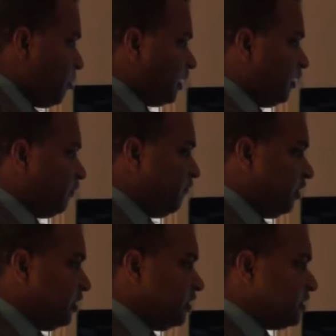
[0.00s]
One of the
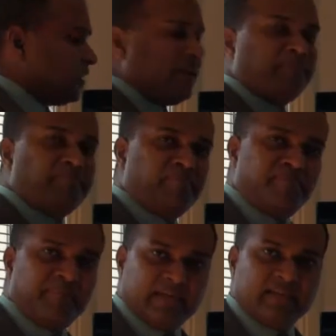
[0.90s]
first and
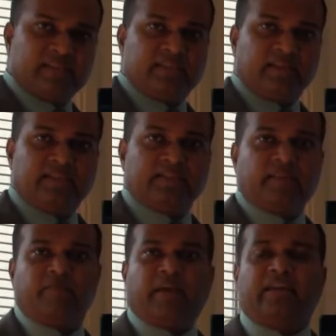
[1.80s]
biggest things
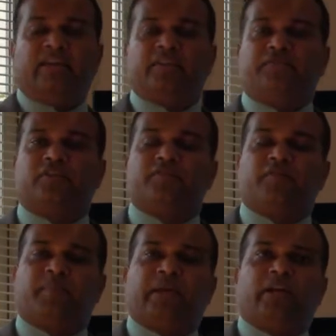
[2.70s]
that have made a difference
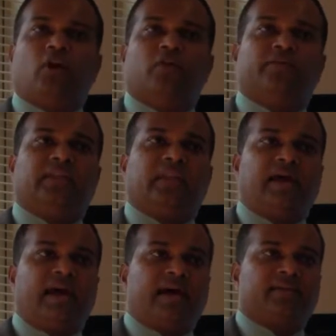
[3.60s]
for me over the
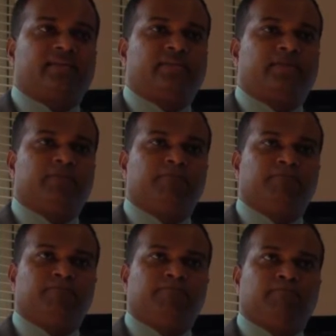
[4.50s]
last
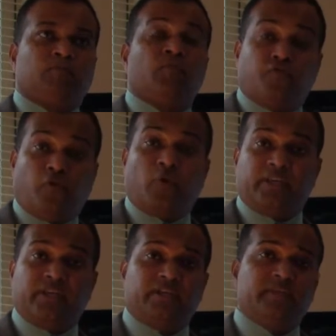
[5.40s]
4
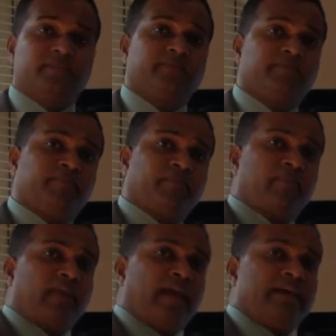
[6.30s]
years
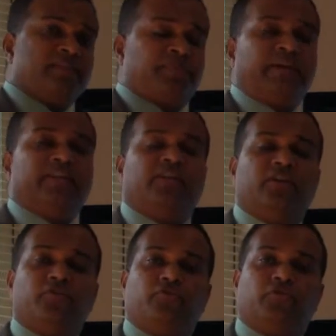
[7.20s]
has been the
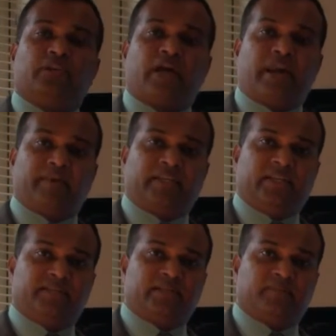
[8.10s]
neural dynamic
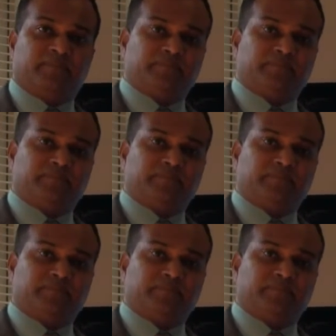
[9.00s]
testing.